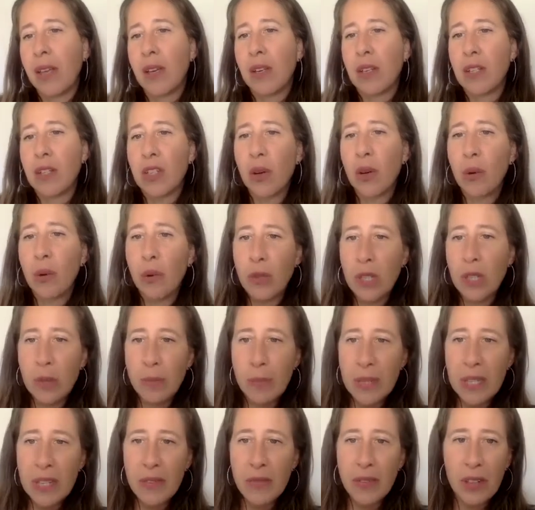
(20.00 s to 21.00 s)
So
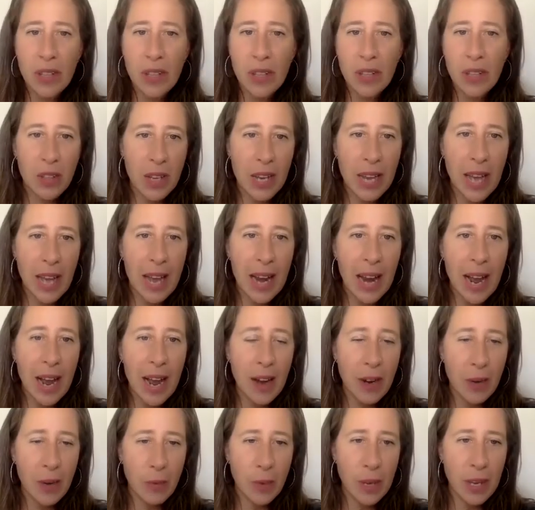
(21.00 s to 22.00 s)
specifically looking at
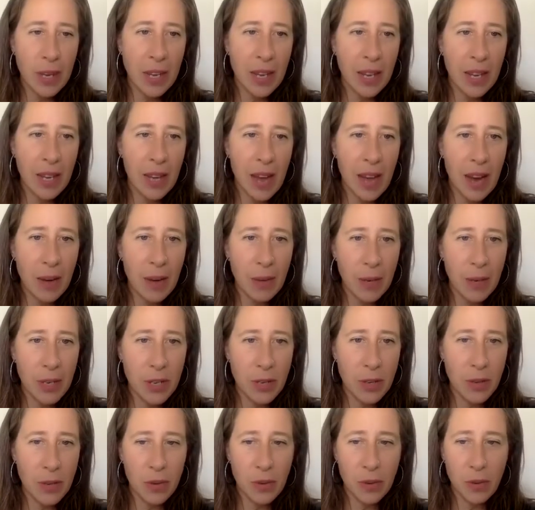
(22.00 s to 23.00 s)
how do we
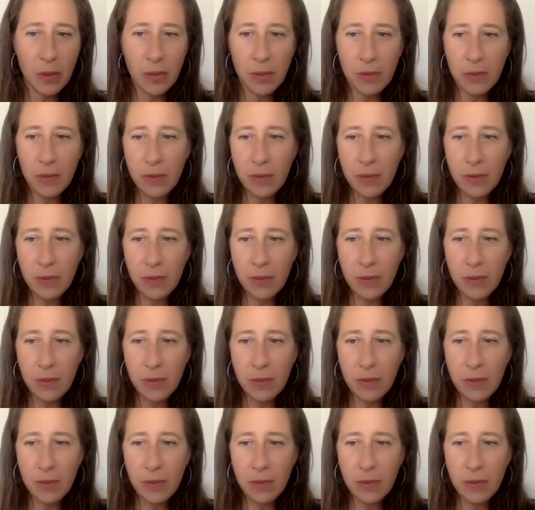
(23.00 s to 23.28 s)
do